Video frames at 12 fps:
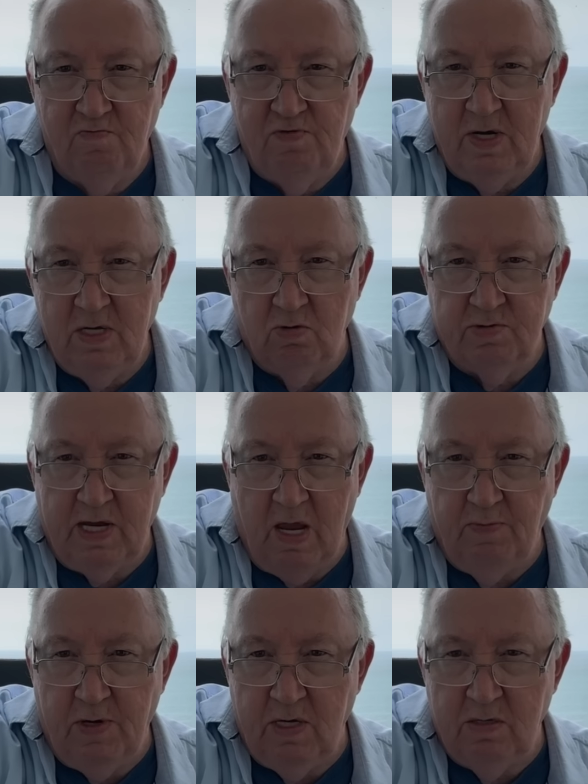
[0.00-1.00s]

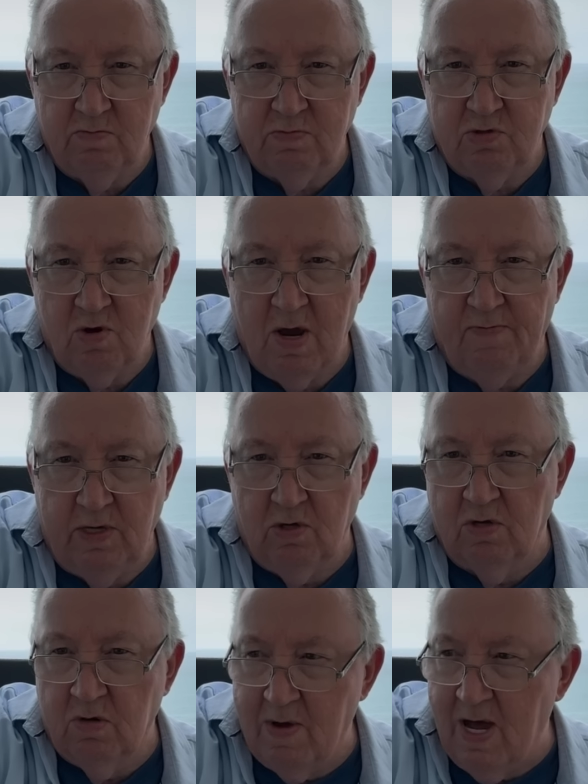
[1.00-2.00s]
videotaping traffic
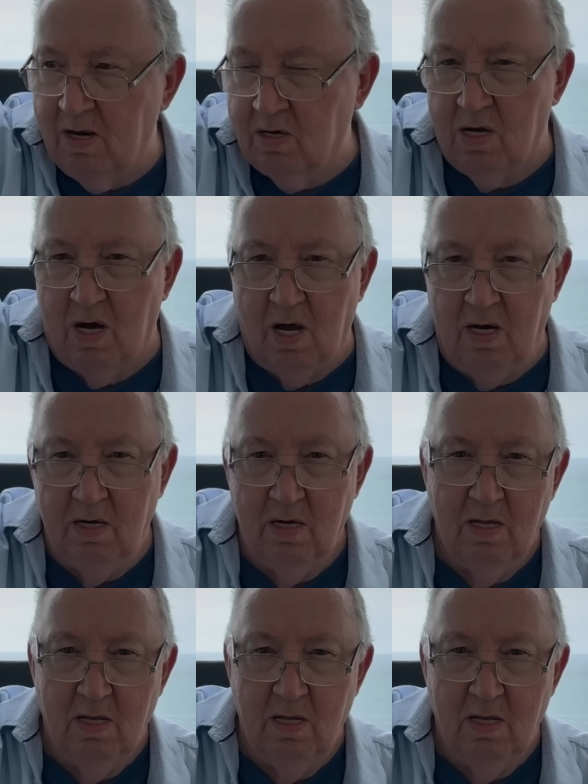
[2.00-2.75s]
on the Malecon,